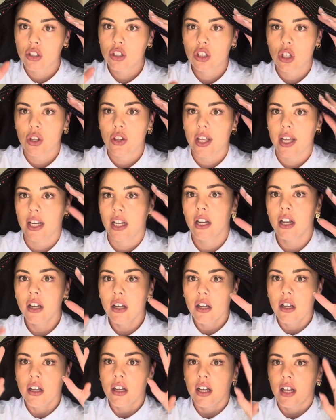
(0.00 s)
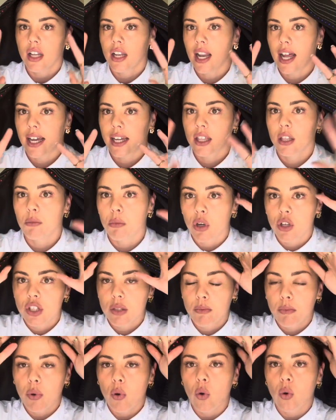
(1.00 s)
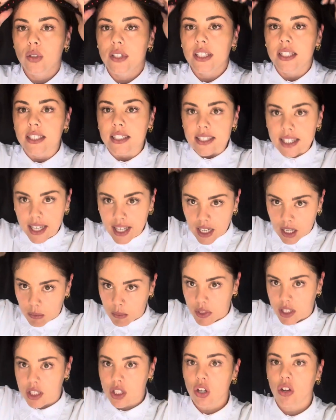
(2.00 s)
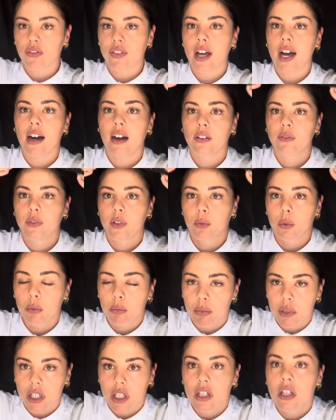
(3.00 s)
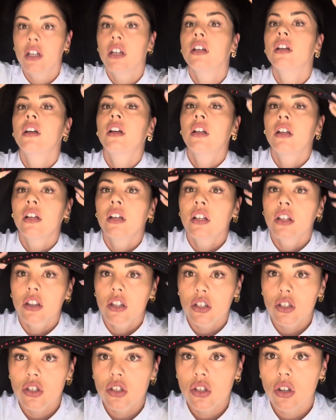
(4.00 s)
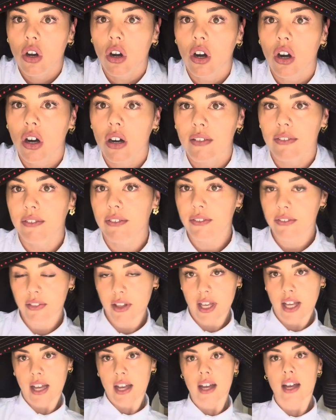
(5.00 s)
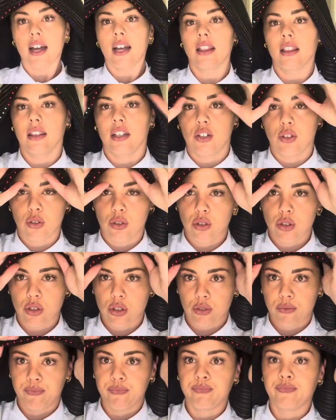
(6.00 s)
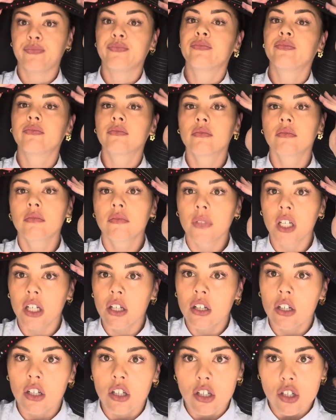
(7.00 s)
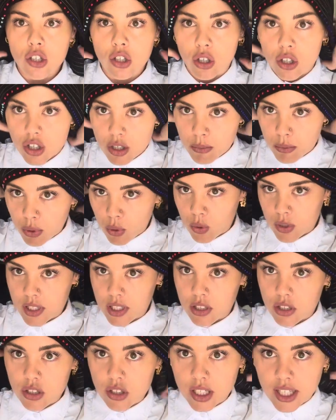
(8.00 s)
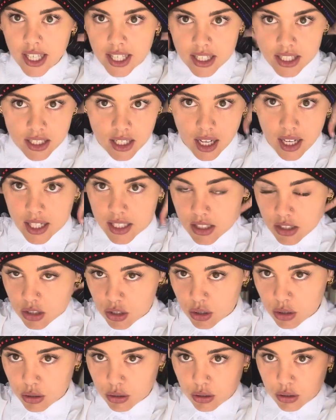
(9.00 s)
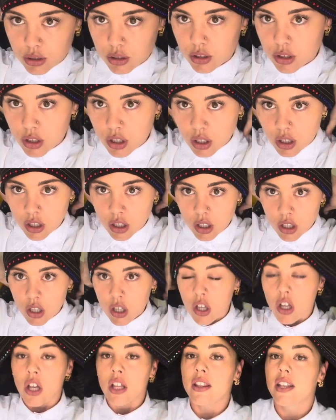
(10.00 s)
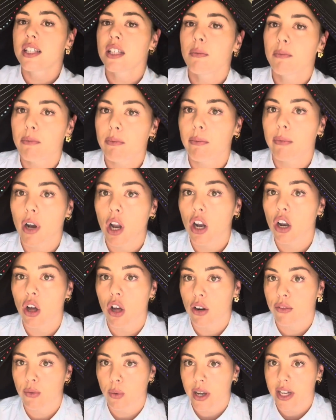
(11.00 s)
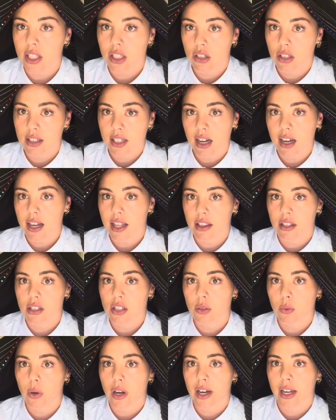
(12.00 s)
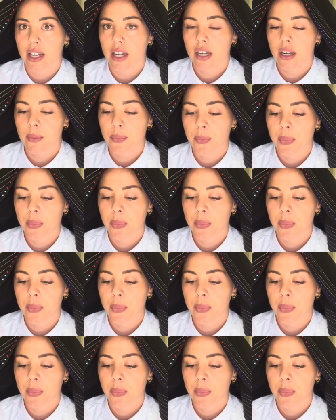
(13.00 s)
So then like the most important elements of the outfit would be the scarf and the duk. So it's important to get nice duks. There's a lot of ways to tie this one.